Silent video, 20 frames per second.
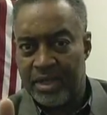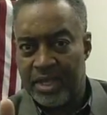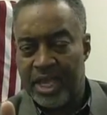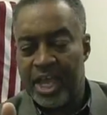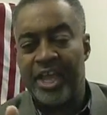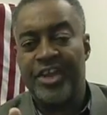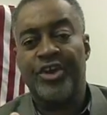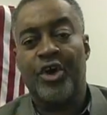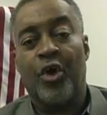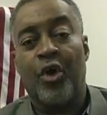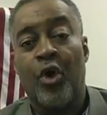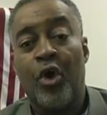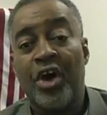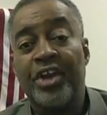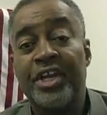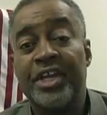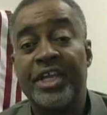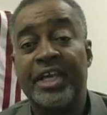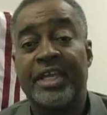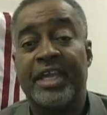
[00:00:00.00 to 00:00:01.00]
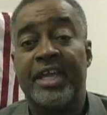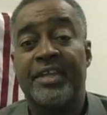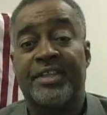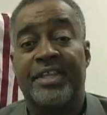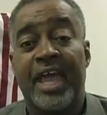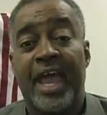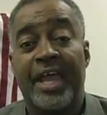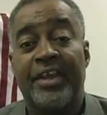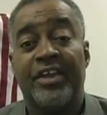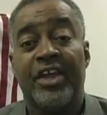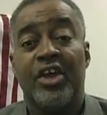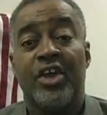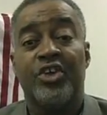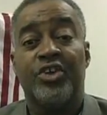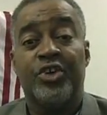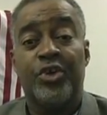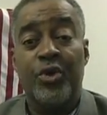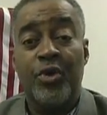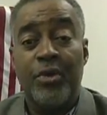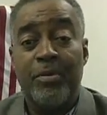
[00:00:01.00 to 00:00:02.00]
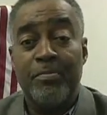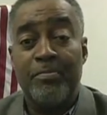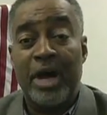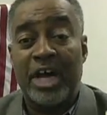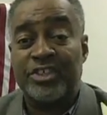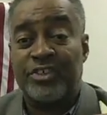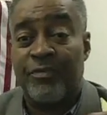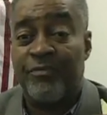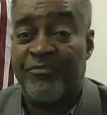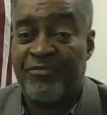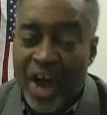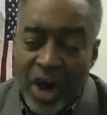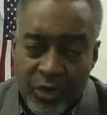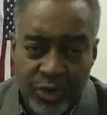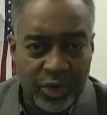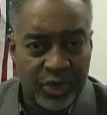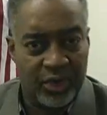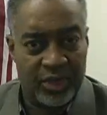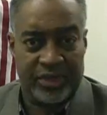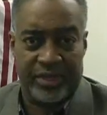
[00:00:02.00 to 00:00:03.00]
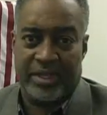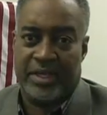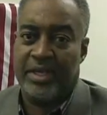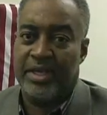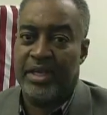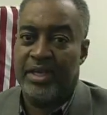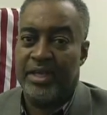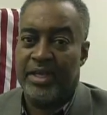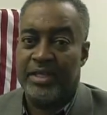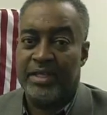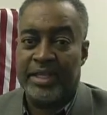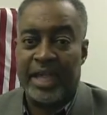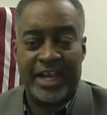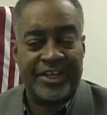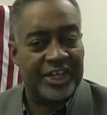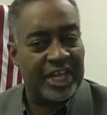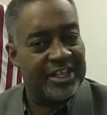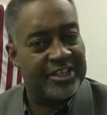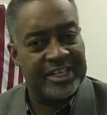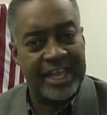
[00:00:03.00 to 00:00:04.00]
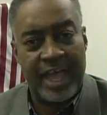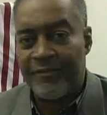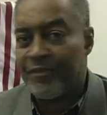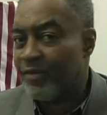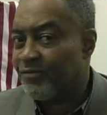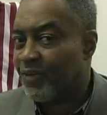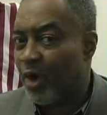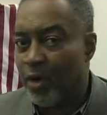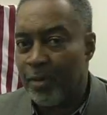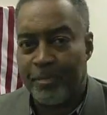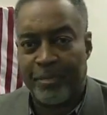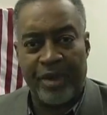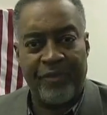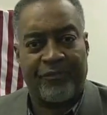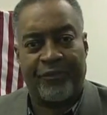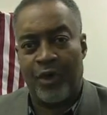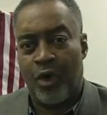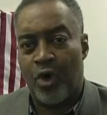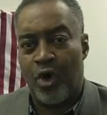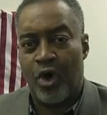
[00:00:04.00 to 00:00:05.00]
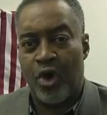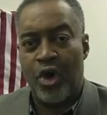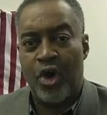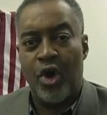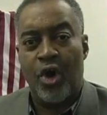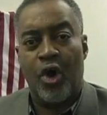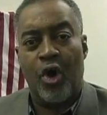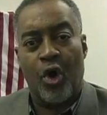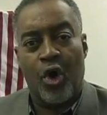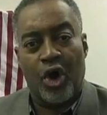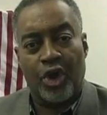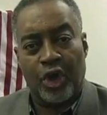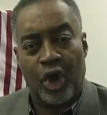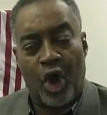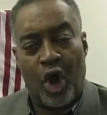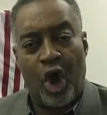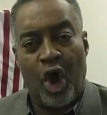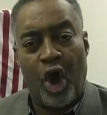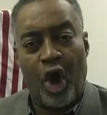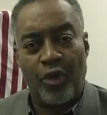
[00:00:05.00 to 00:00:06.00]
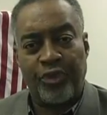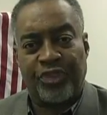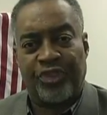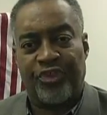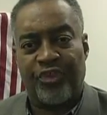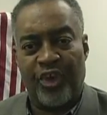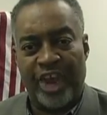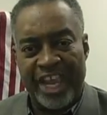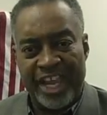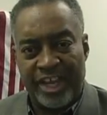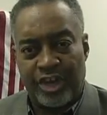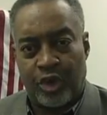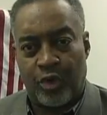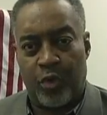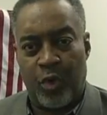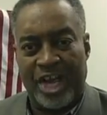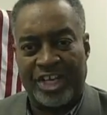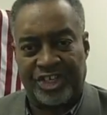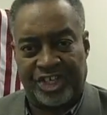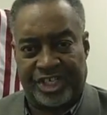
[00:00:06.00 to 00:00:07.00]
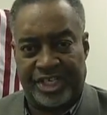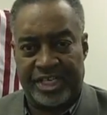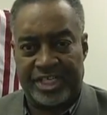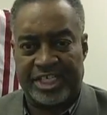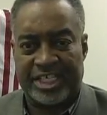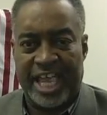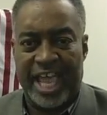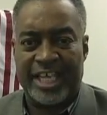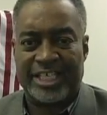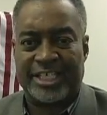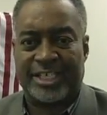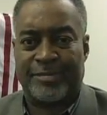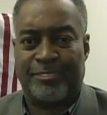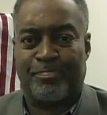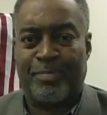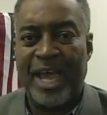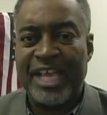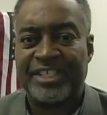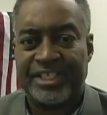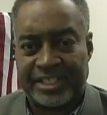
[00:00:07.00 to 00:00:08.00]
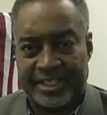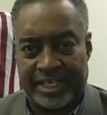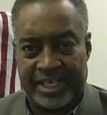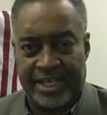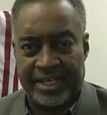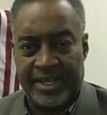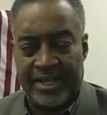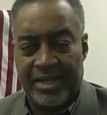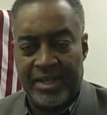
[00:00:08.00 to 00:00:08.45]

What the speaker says: And in order to get that, you must vote like you never vote before on all 3 questions, especially